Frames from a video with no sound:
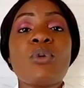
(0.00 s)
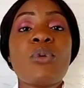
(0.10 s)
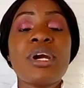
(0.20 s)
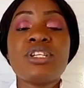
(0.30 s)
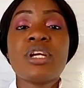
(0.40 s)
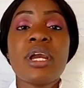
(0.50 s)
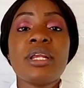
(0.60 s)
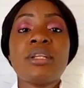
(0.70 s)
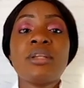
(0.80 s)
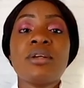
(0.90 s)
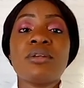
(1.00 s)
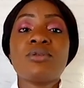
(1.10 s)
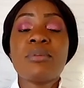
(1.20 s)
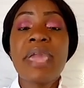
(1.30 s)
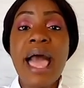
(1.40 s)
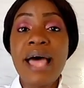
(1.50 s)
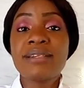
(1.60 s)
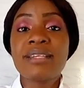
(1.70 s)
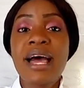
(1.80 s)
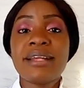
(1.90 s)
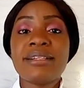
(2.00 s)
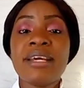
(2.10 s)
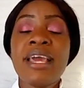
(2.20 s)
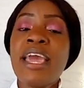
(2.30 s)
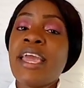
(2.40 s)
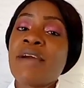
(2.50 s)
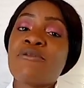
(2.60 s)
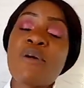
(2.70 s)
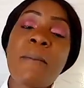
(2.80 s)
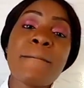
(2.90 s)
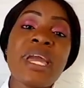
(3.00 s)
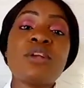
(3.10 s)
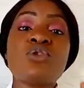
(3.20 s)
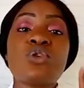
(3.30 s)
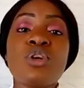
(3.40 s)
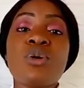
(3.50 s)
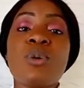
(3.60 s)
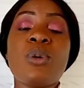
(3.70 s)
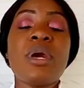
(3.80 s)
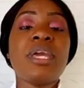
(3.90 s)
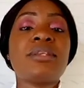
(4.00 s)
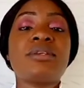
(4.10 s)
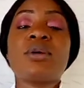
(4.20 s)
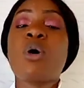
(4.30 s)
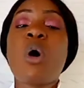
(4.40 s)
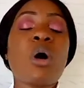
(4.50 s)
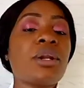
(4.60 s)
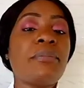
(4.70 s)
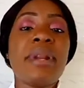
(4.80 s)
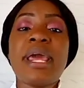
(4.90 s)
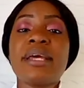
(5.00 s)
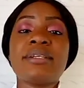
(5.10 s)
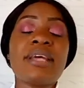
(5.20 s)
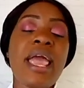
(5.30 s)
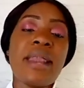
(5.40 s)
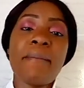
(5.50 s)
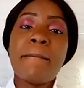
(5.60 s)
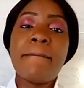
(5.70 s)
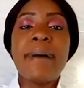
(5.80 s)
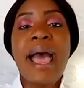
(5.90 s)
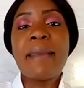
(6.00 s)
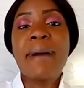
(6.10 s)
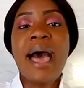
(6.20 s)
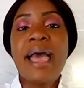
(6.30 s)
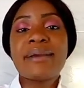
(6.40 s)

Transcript: question to be answered. From me to you, it's God bless and bye-bye.